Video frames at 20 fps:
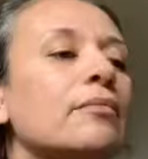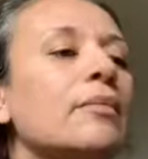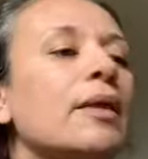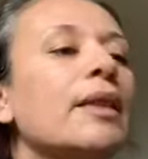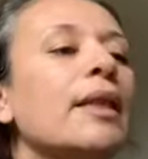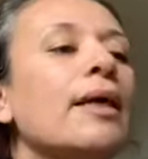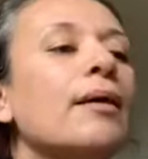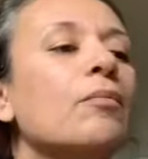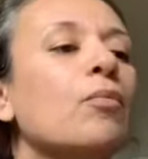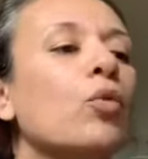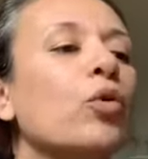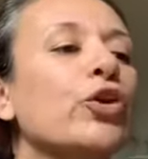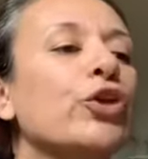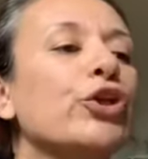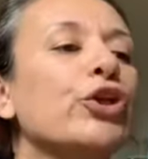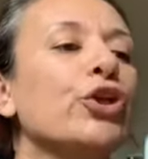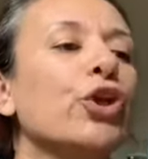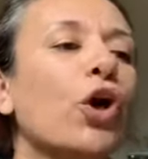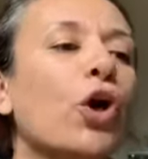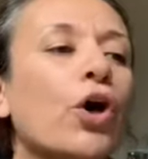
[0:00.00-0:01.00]
a lot more
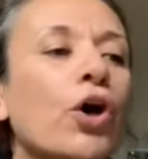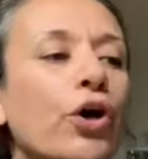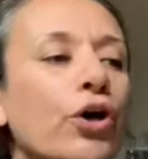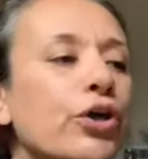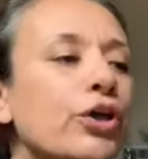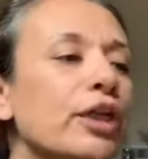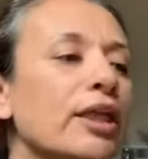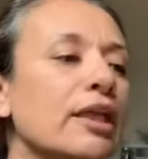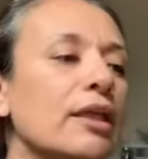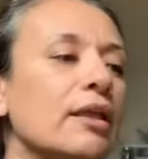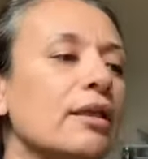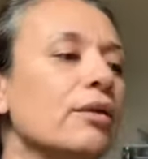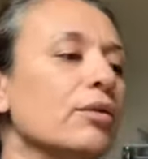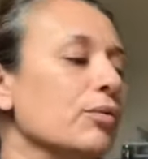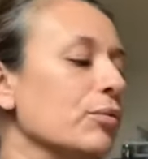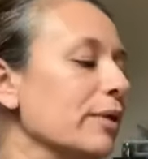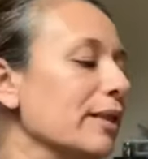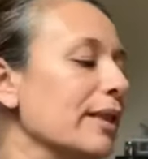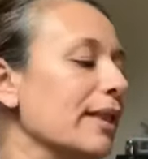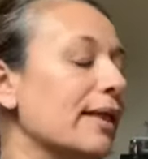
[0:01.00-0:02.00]
yarny
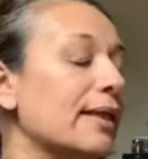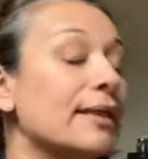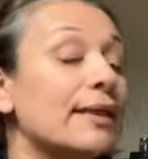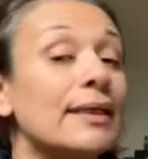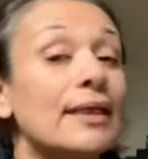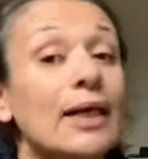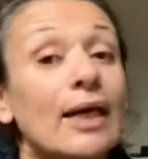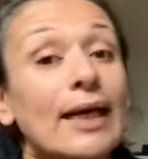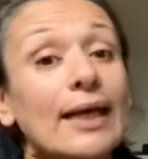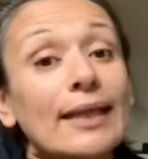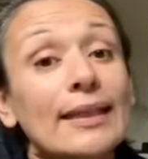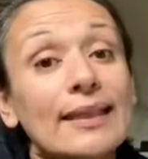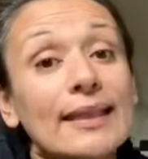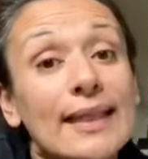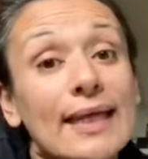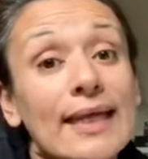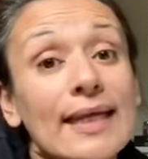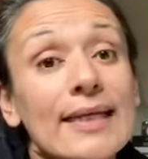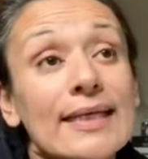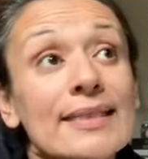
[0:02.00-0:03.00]
related,
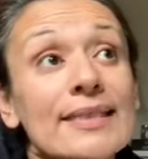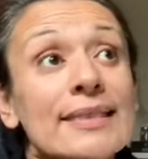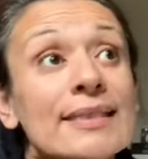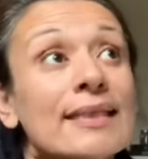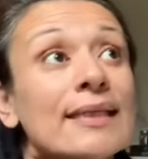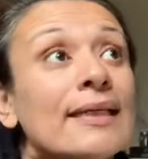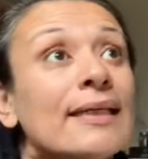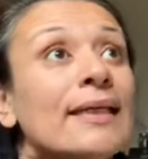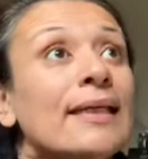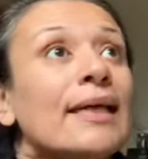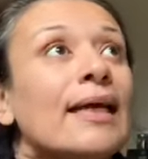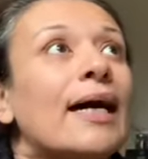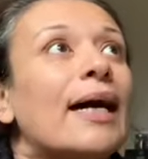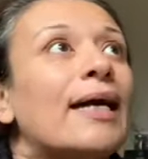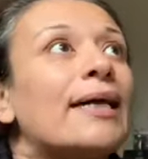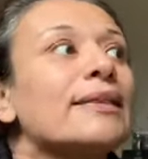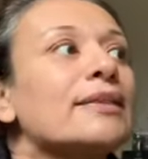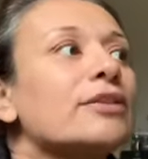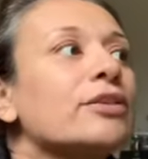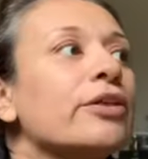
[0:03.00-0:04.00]
unless I
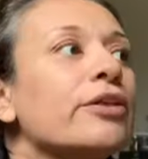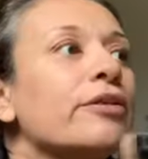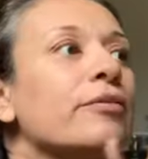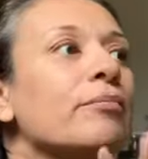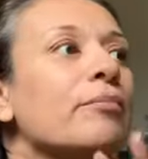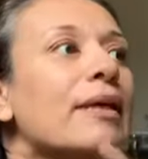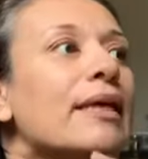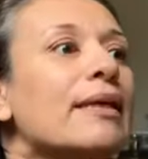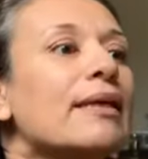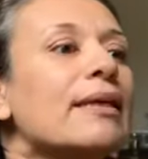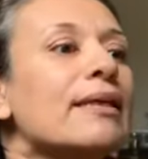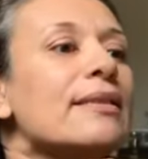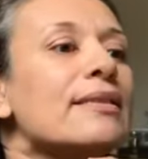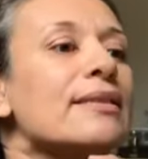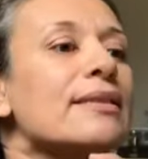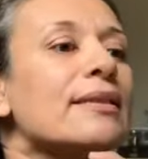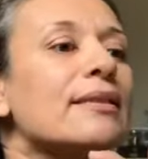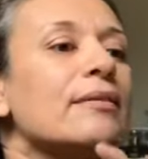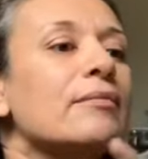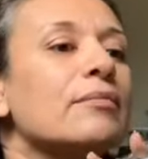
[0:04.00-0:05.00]
start making
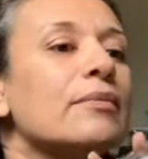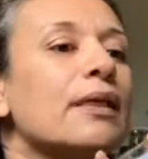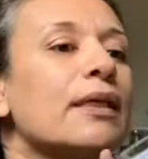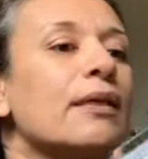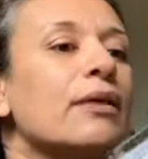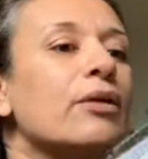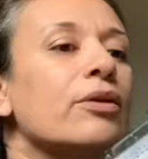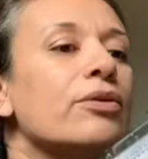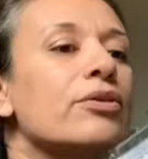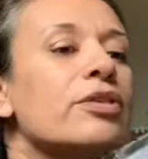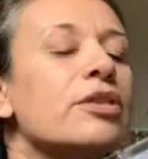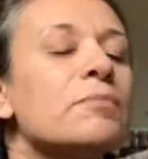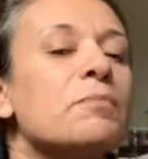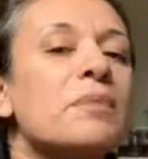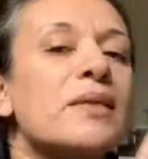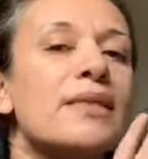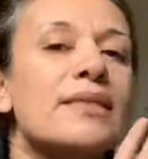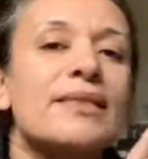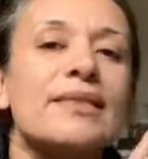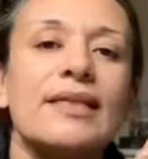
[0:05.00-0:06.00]
some that are
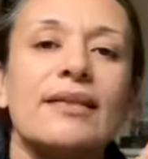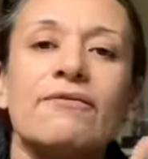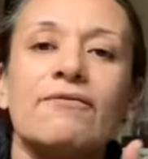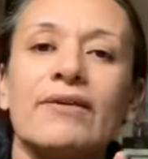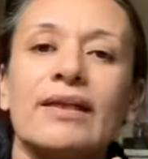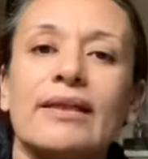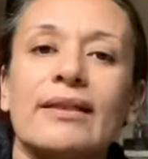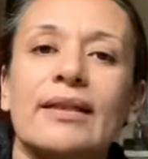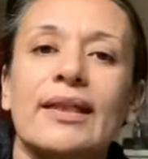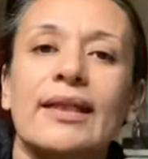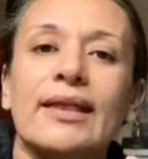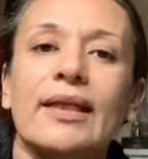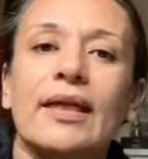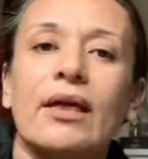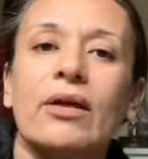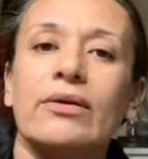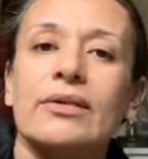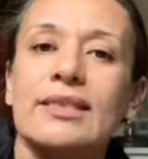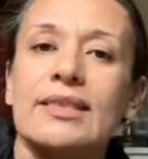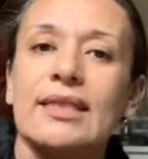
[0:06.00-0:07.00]
specific. Like, I'll
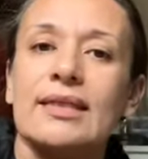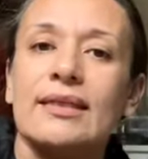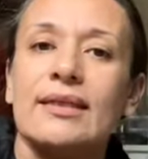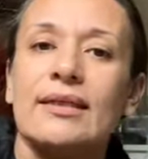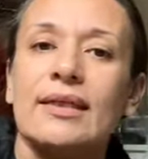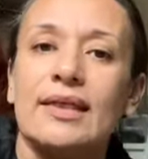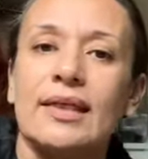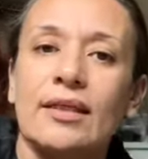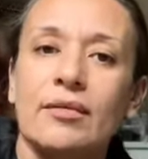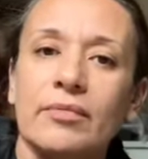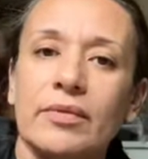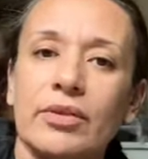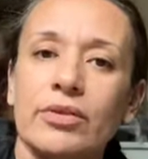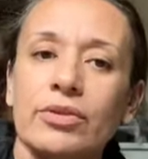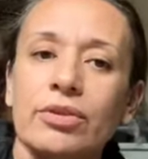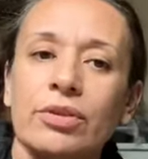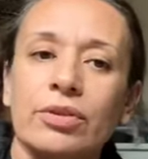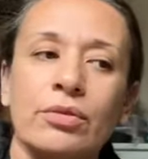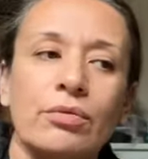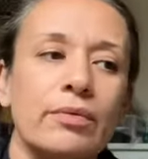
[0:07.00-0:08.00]
send an email to
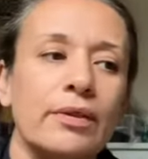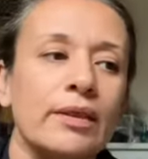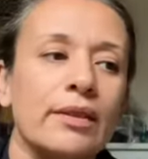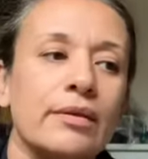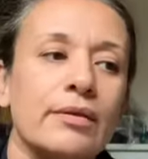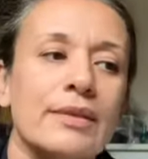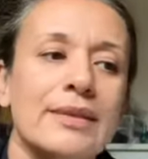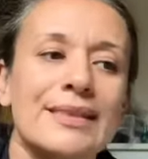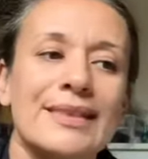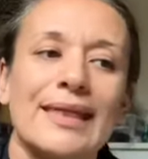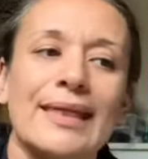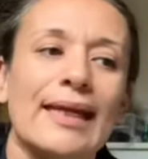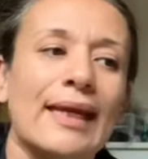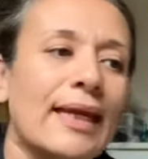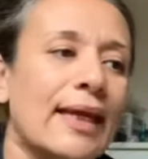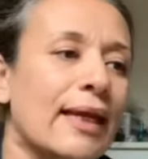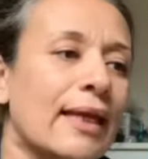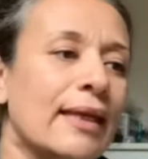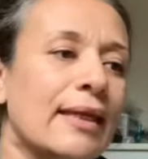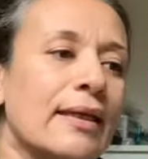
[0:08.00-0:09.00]
the winner and say,
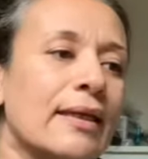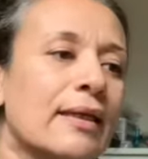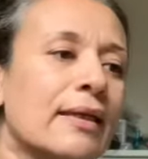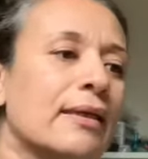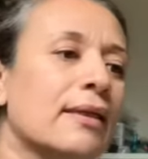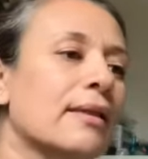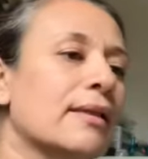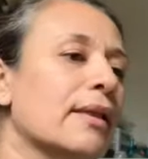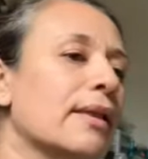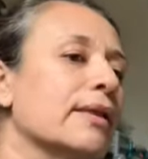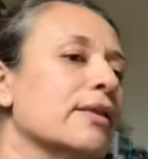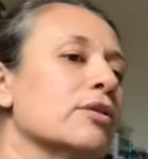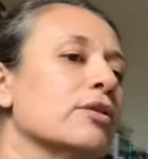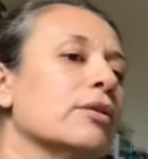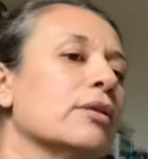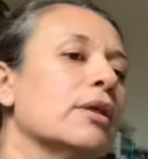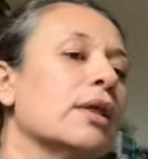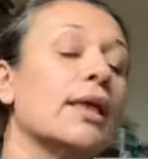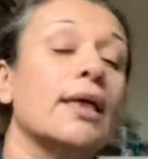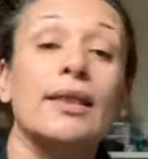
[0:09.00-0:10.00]
hey, like,
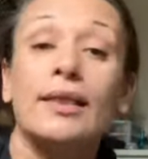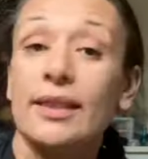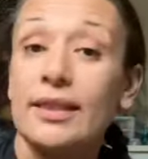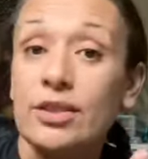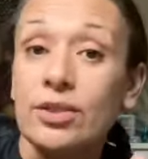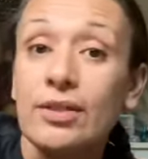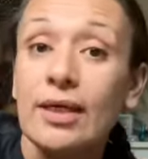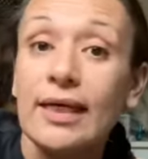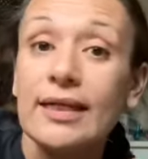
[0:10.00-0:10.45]
unless you